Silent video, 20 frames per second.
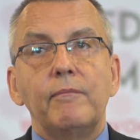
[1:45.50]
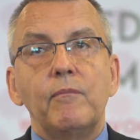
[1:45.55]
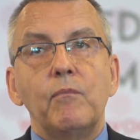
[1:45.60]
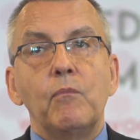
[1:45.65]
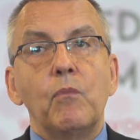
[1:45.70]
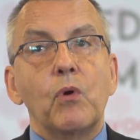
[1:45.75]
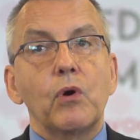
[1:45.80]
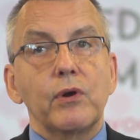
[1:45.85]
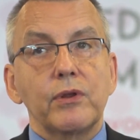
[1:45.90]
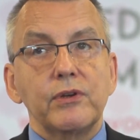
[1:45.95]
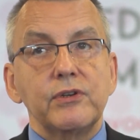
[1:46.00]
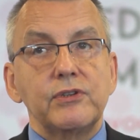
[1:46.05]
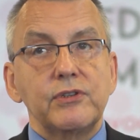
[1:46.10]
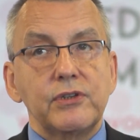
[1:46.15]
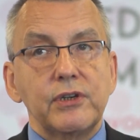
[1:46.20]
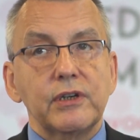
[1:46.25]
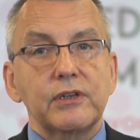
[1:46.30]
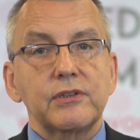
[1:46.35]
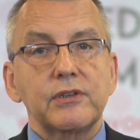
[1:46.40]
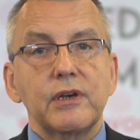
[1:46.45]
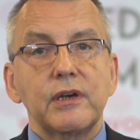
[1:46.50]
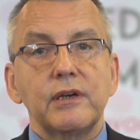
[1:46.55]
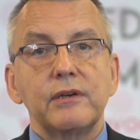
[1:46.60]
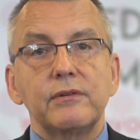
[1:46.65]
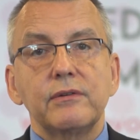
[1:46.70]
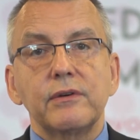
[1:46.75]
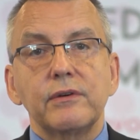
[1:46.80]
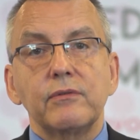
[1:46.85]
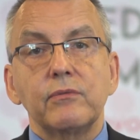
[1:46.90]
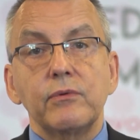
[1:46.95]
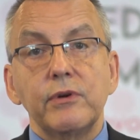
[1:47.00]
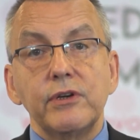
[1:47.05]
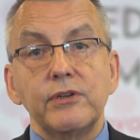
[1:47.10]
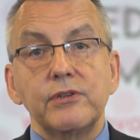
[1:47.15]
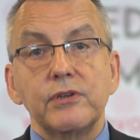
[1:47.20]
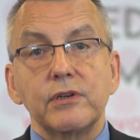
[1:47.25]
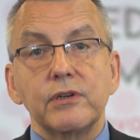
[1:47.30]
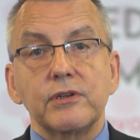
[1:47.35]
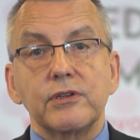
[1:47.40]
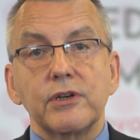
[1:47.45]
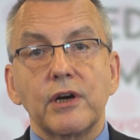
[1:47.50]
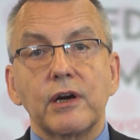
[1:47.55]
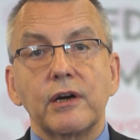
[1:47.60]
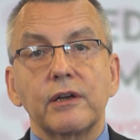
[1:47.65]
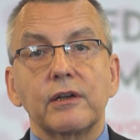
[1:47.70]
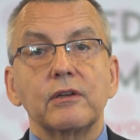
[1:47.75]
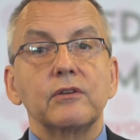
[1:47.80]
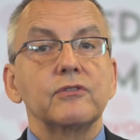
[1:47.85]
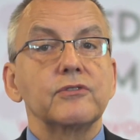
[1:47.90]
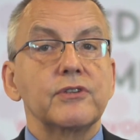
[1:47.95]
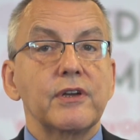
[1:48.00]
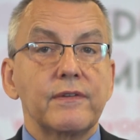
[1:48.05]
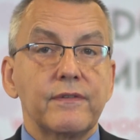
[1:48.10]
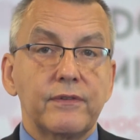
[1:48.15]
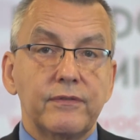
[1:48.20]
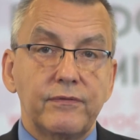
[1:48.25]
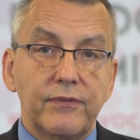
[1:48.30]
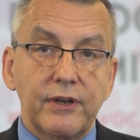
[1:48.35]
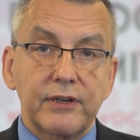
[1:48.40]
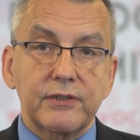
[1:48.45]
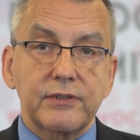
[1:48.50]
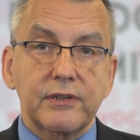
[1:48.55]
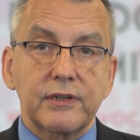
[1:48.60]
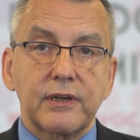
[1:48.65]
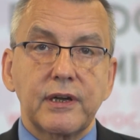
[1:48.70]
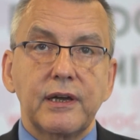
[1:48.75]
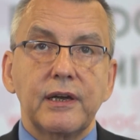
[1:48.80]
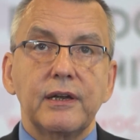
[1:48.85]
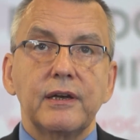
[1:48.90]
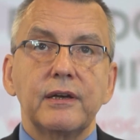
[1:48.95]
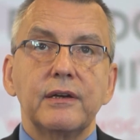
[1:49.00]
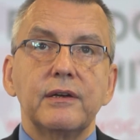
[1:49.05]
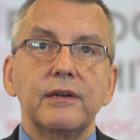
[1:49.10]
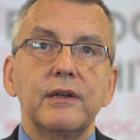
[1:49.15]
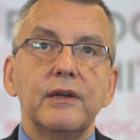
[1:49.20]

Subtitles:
More than 600 research articles have investigated